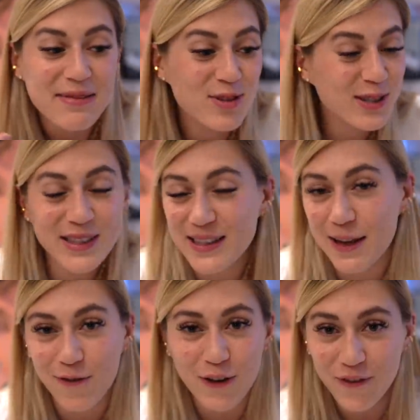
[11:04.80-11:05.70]
just to see
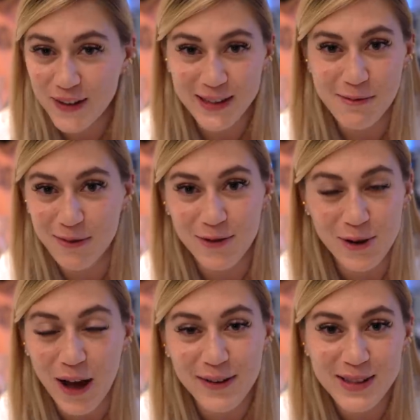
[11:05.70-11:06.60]
if it fits in with your
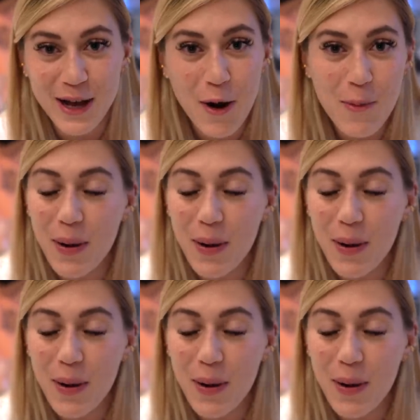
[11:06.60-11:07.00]
lifestyle.